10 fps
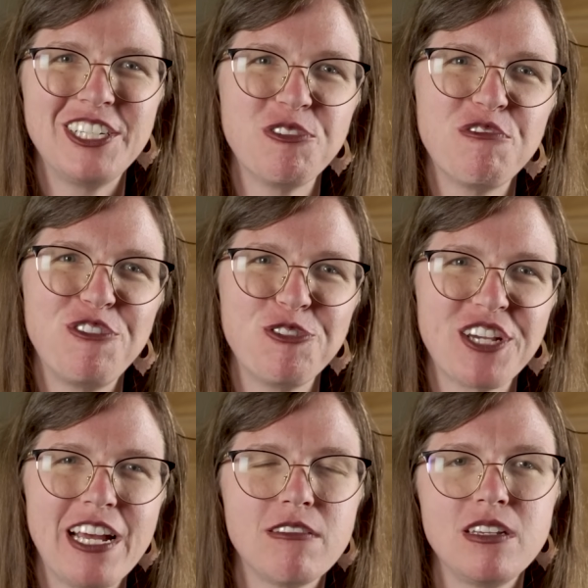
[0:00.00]
if you
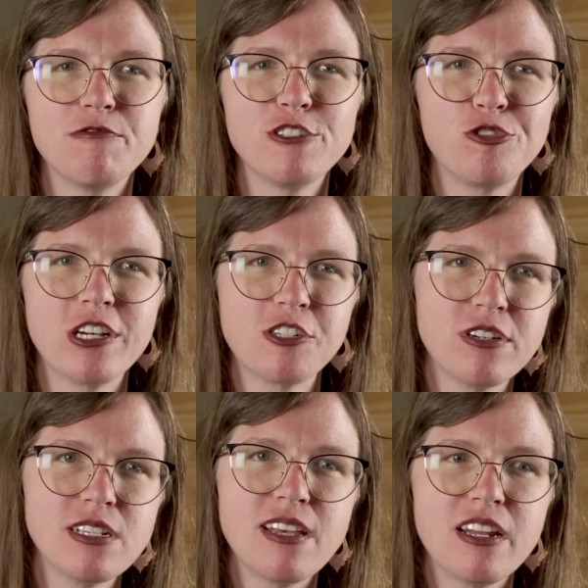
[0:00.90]
look at how the
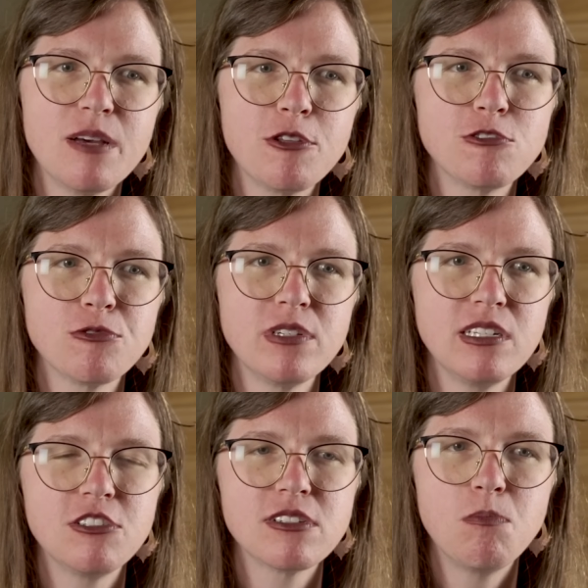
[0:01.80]
infrastructure is set up, those are
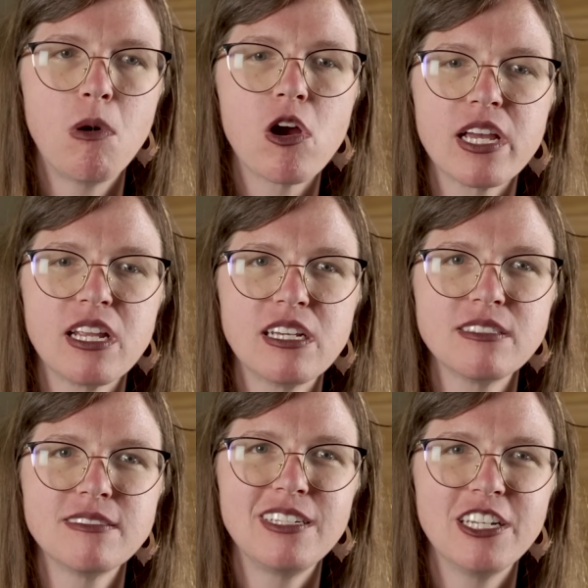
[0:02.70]
really just
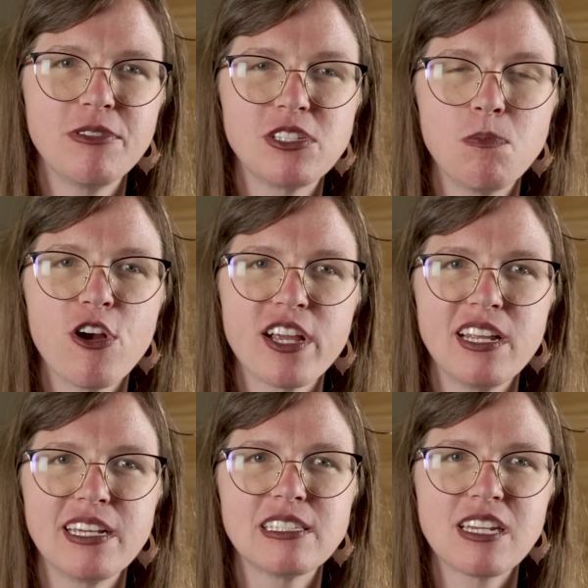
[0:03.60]
marketing. It's
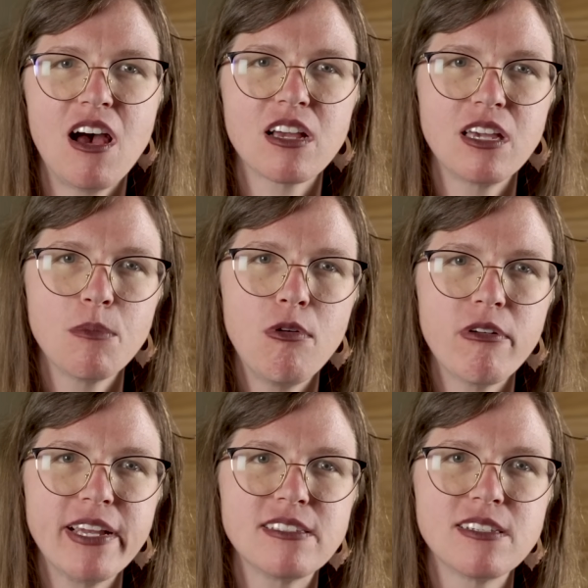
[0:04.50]
marketing, it's talking
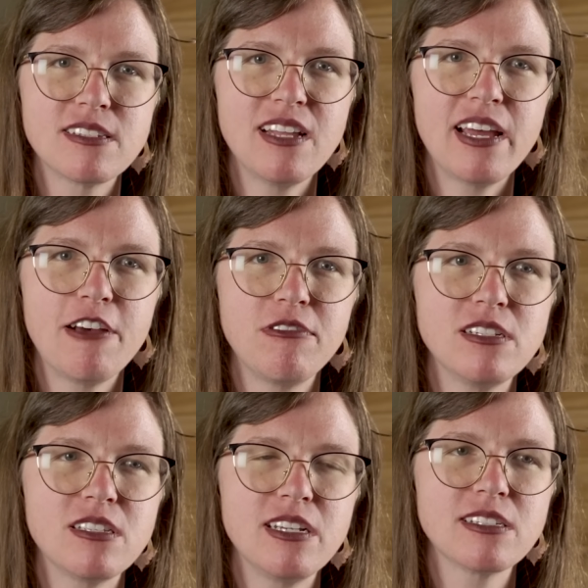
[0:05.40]
points. It's not how
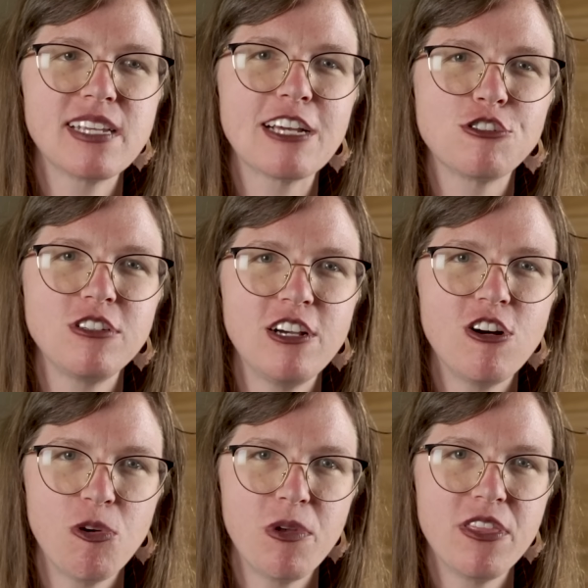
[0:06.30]
these things actually
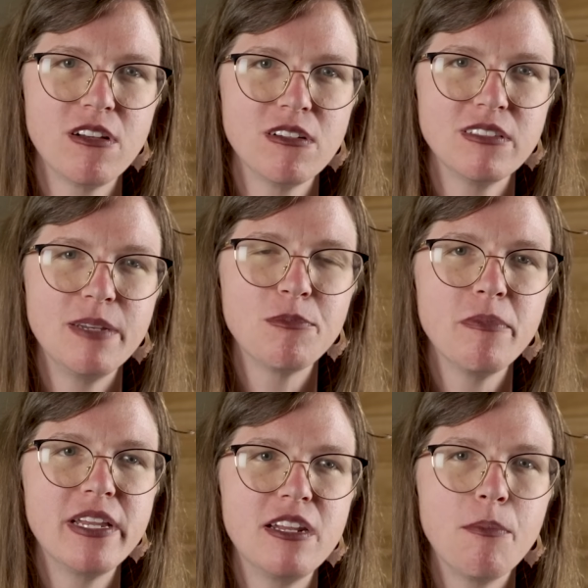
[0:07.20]
are when they're
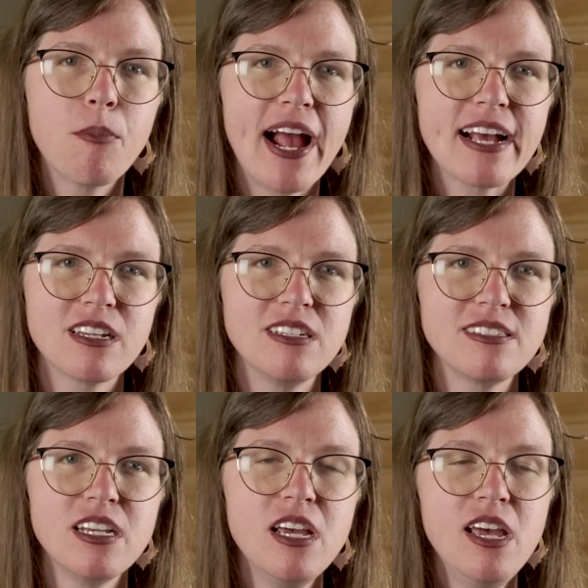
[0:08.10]
implemented in
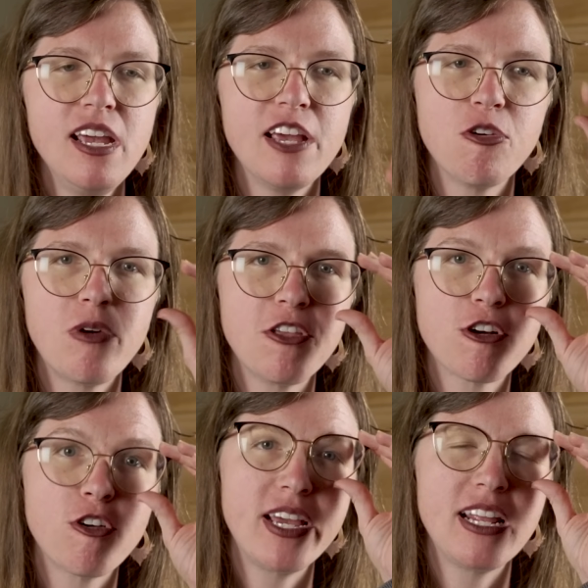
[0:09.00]
practice. And the way they're
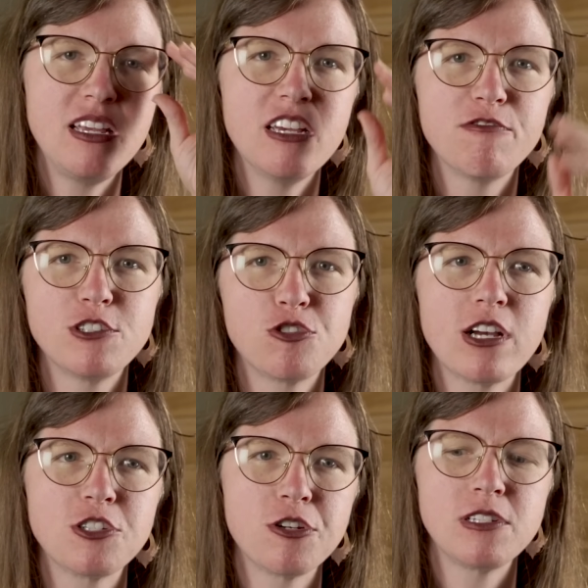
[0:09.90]
creating the
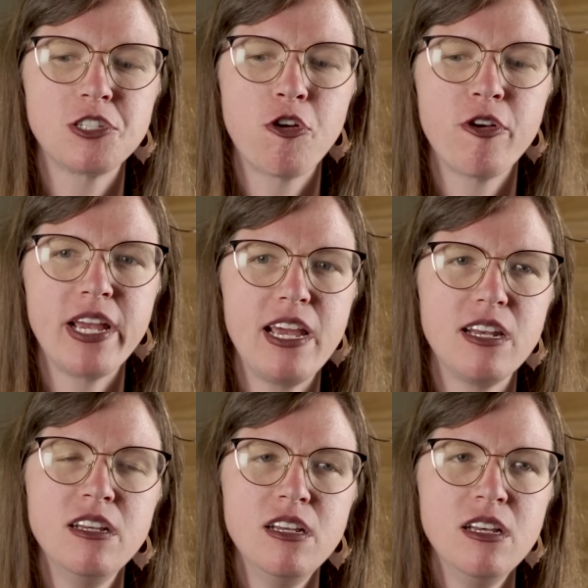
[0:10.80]
infrastructure is to create